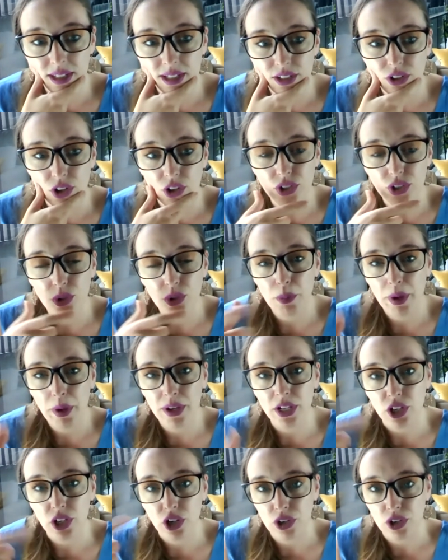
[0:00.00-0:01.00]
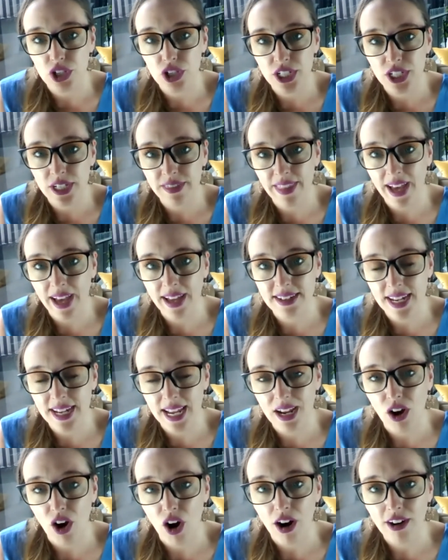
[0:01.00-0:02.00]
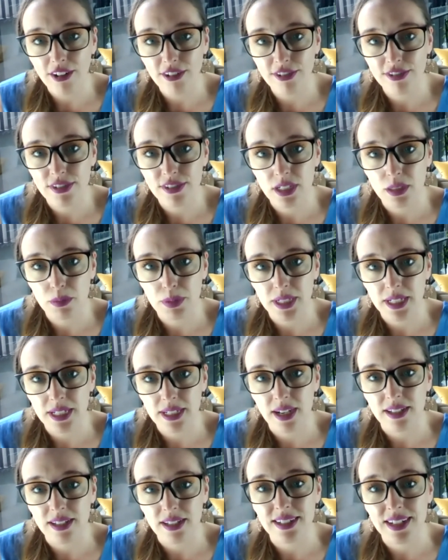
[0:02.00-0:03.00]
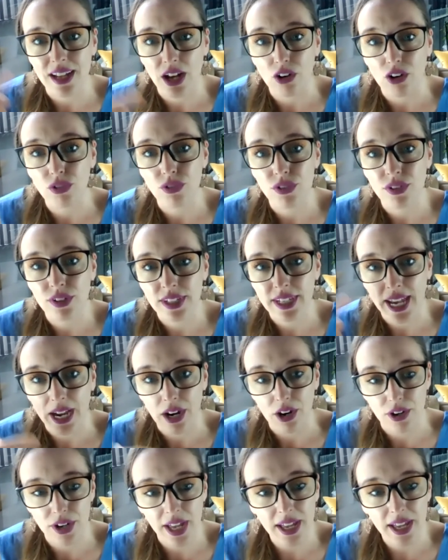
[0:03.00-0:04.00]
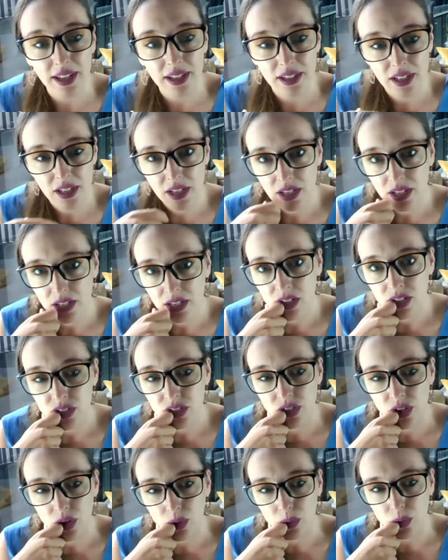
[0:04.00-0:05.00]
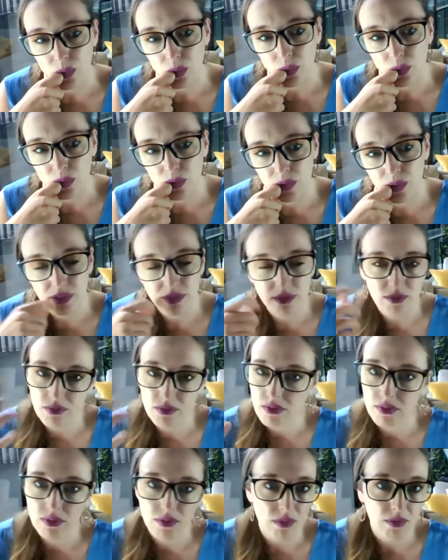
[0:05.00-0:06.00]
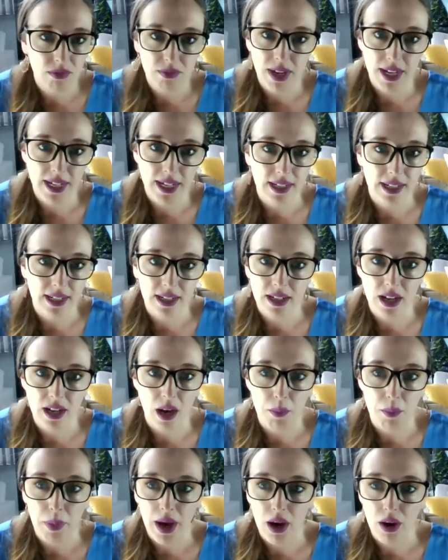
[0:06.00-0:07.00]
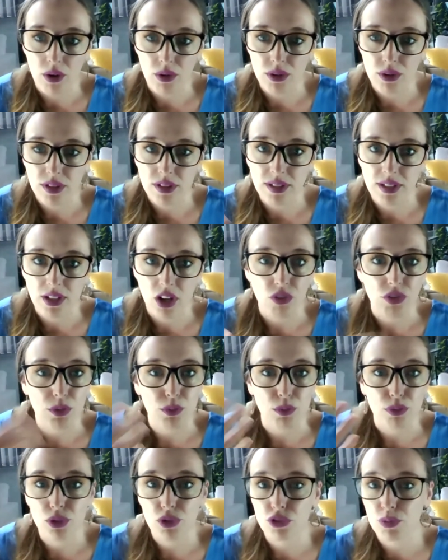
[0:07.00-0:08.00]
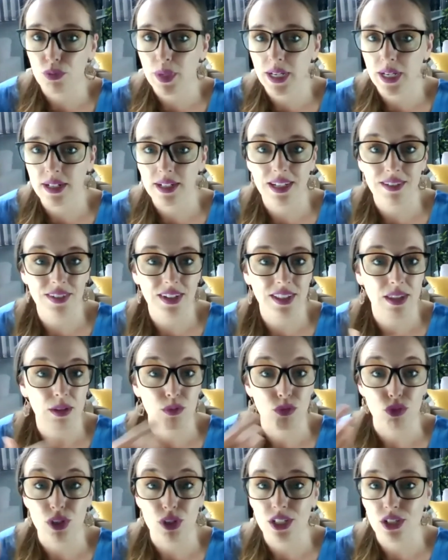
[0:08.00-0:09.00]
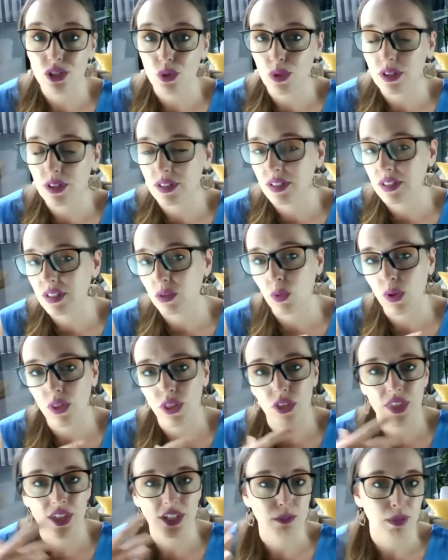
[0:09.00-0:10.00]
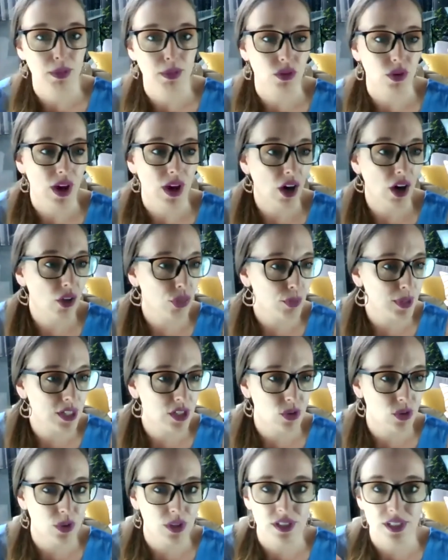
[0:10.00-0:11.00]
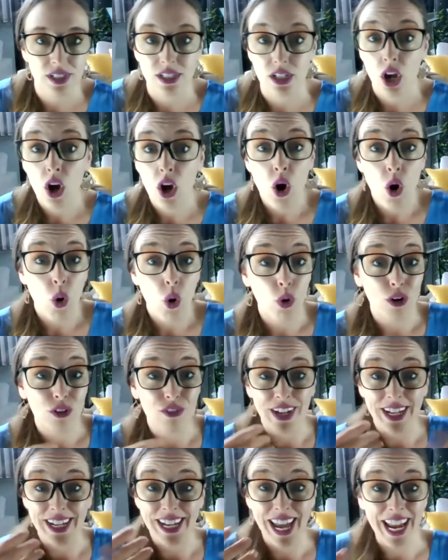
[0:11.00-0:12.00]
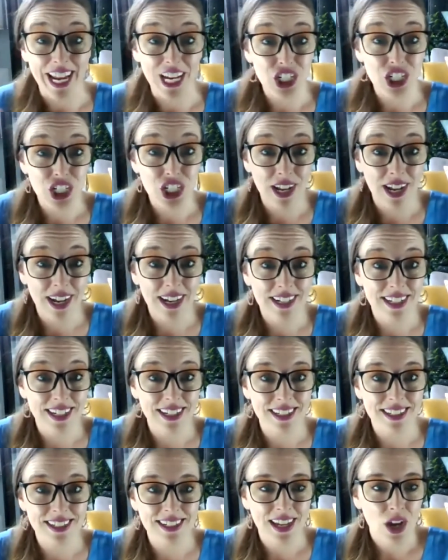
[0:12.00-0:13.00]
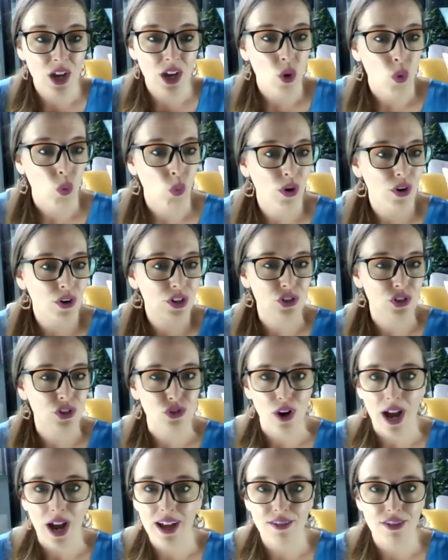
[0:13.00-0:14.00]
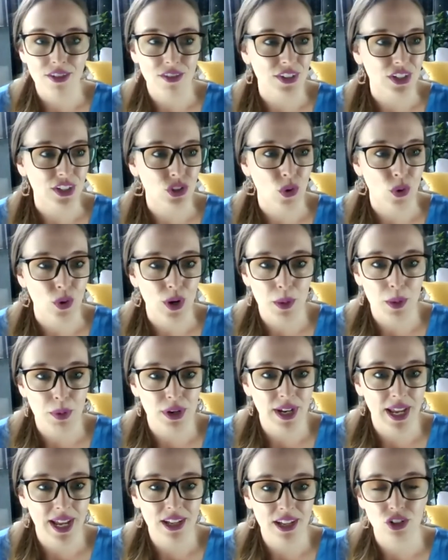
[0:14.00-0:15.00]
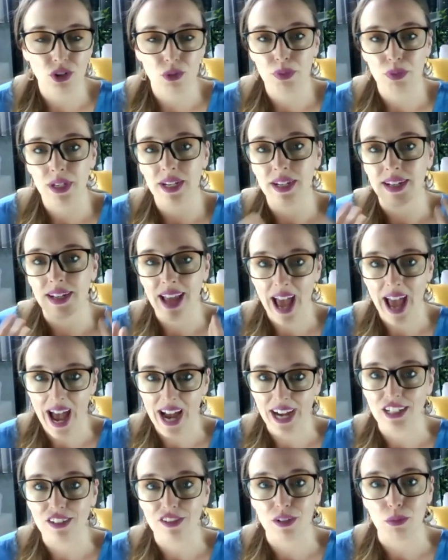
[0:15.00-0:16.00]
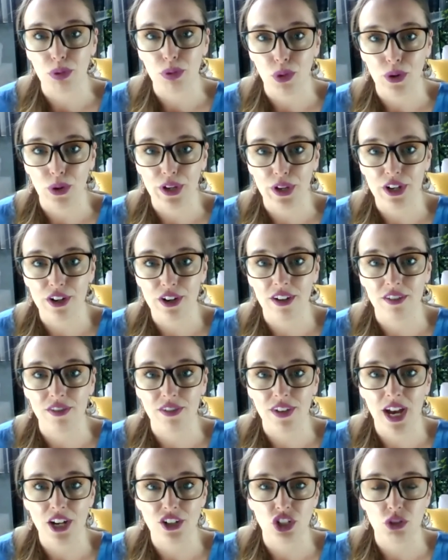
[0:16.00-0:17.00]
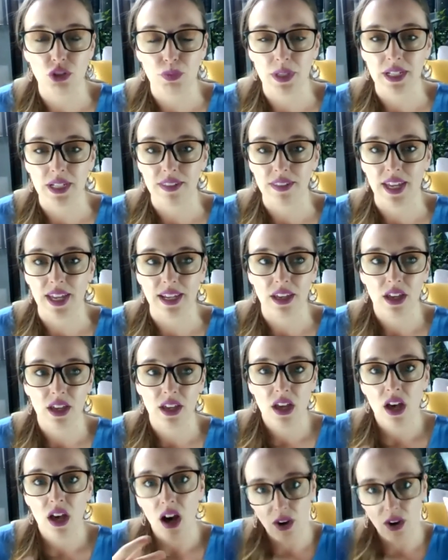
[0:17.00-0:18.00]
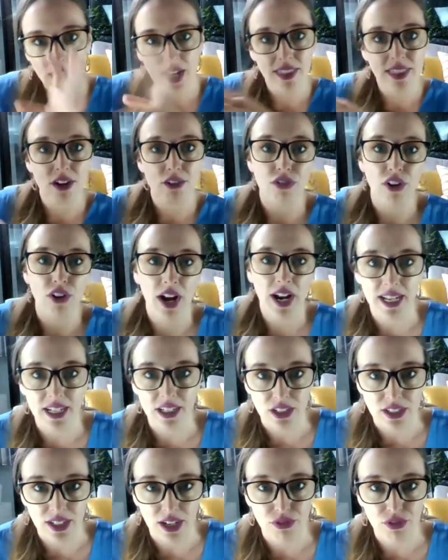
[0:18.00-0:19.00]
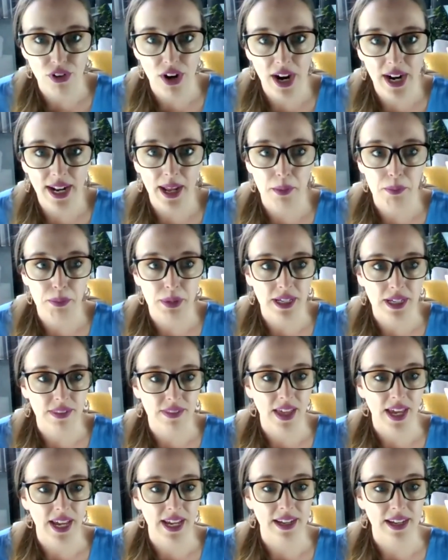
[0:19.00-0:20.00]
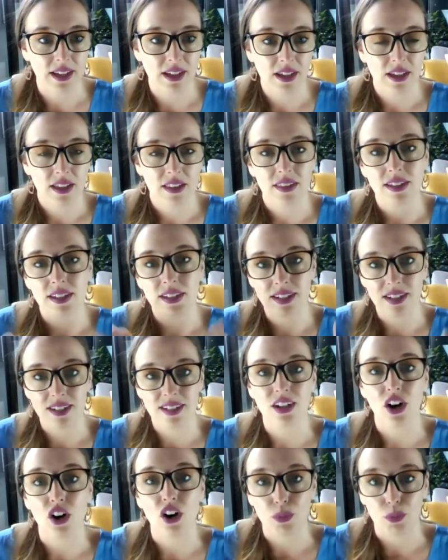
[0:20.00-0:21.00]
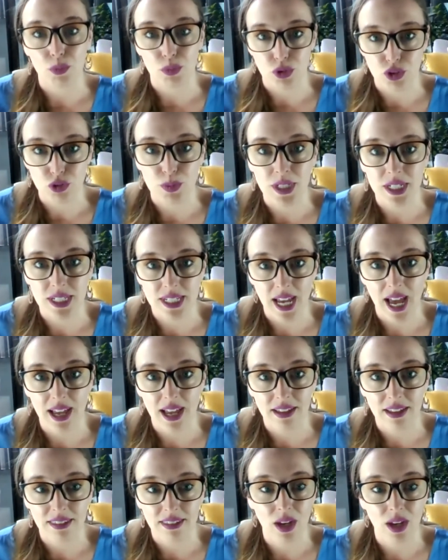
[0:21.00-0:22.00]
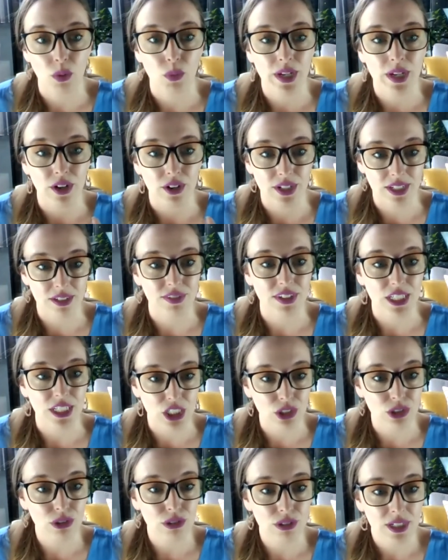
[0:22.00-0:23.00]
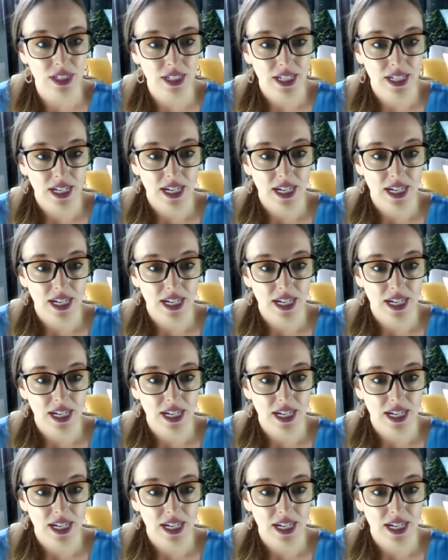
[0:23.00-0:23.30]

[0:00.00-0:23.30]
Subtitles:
it's also about encouraging that day off to be a self-care day. So make it about self-improvement, giving them resources, whether that's mental health resources or vacation ideas, where to drive in Victoria per day. So being an active employer of not just being like, okay, that Friday is that Friday, being like, this is a self-improvement day that we are giving you.